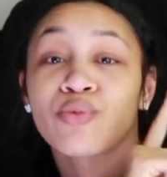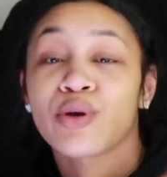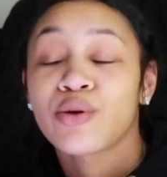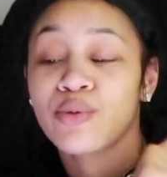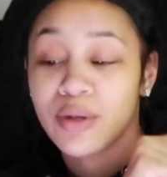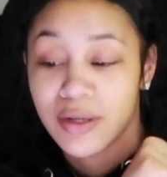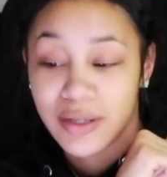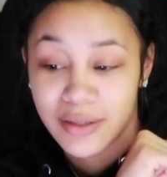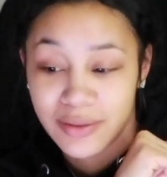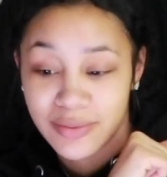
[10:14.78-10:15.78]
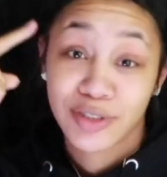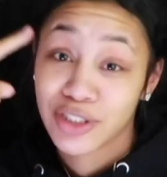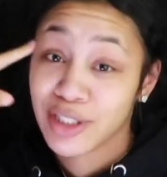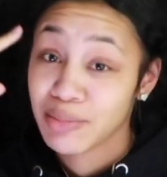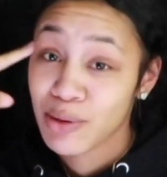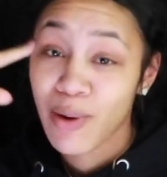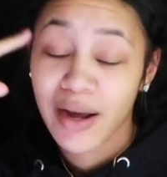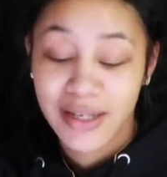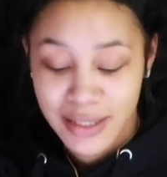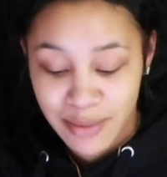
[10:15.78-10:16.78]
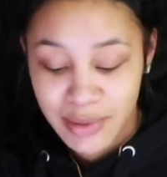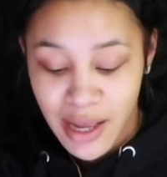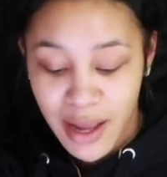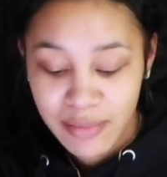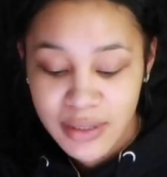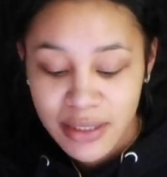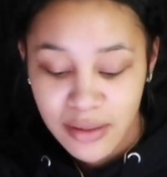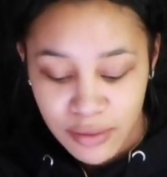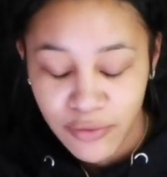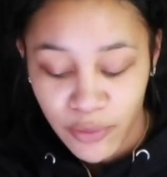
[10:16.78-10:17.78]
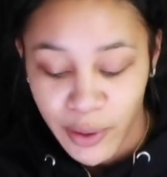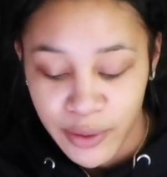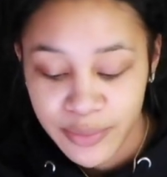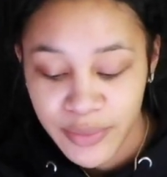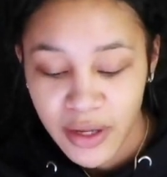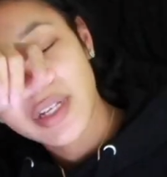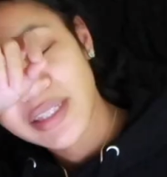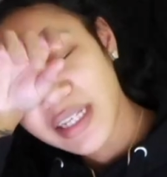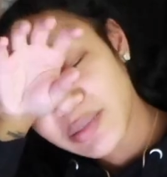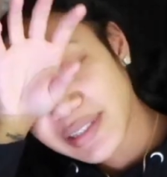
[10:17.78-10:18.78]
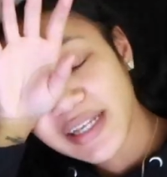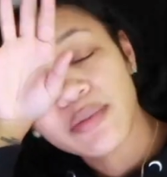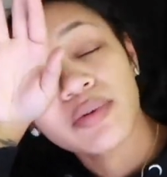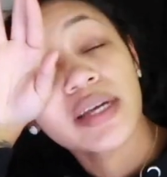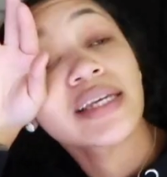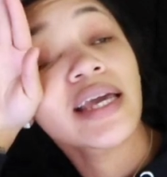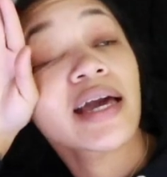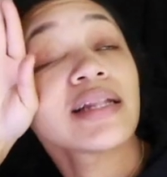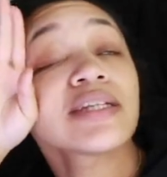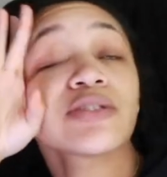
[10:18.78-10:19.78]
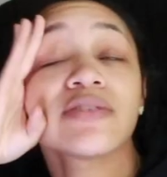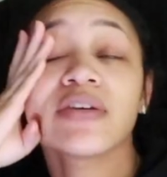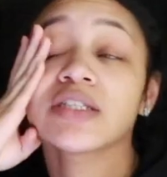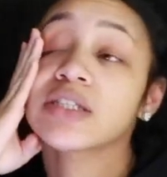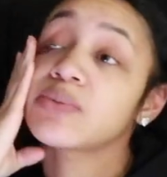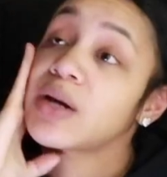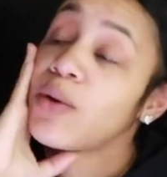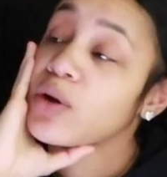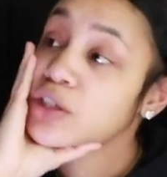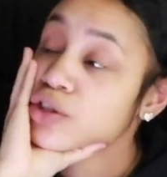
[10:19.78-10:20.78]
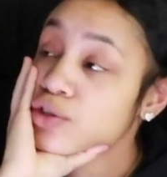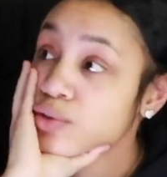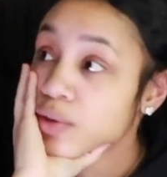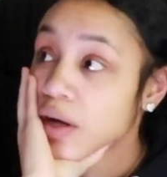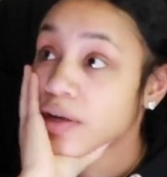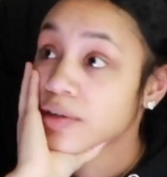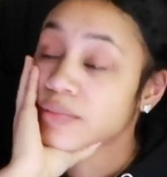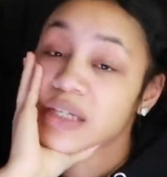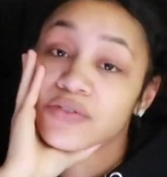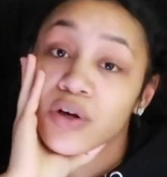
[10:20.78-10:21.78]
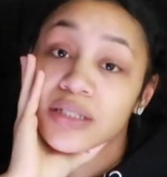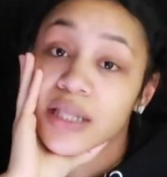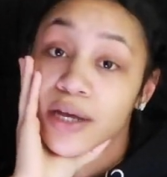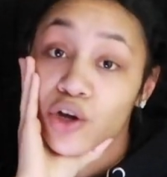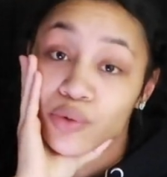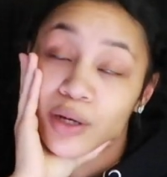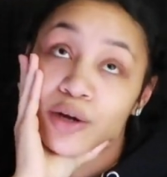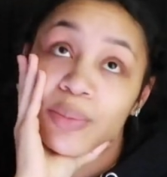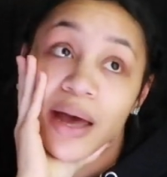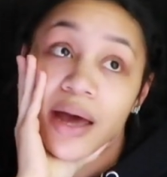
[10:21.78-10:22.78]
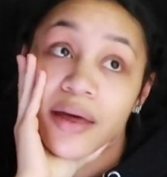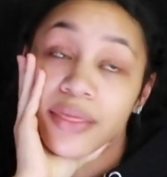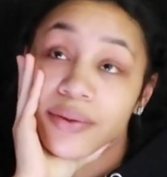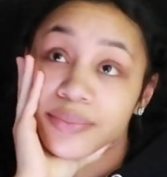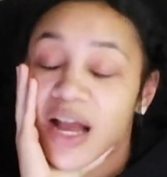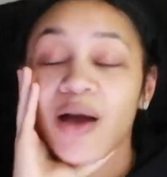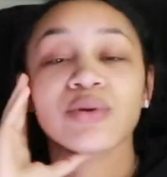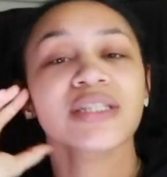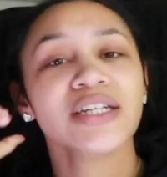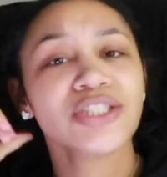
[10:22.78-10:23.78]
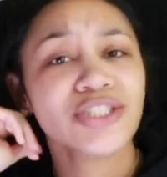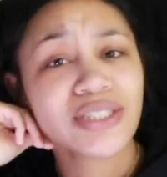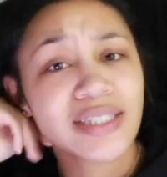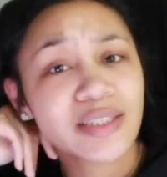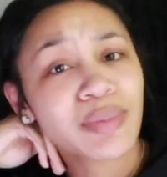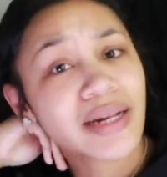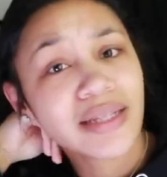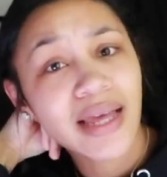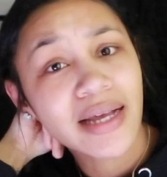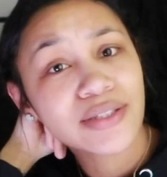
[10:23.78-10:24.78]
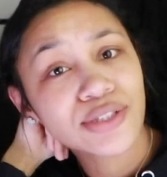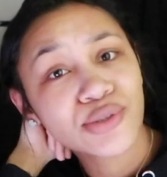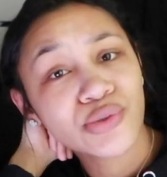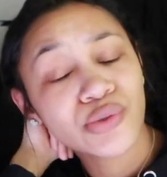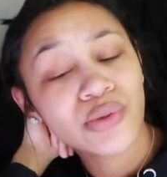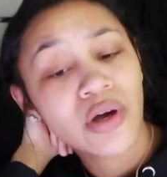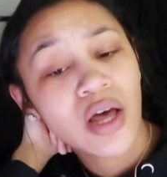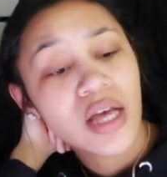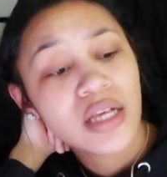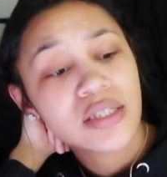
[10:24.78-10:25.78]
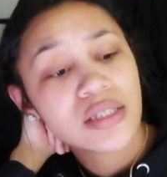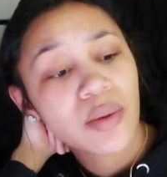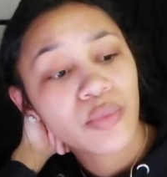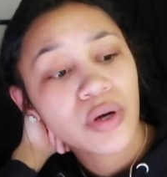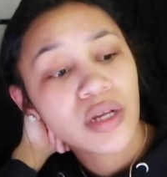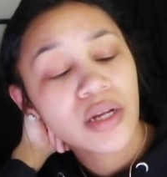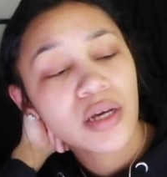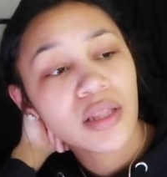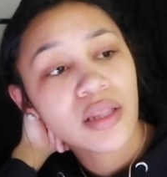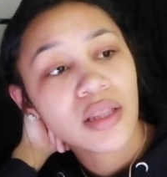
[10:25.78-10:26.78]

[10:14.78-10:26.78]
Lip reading: real good. She be working sometimes, for real. That's beside the point. Yeah, that's what eventually what I want to do as far as like career path. I was actually just explaining that to someone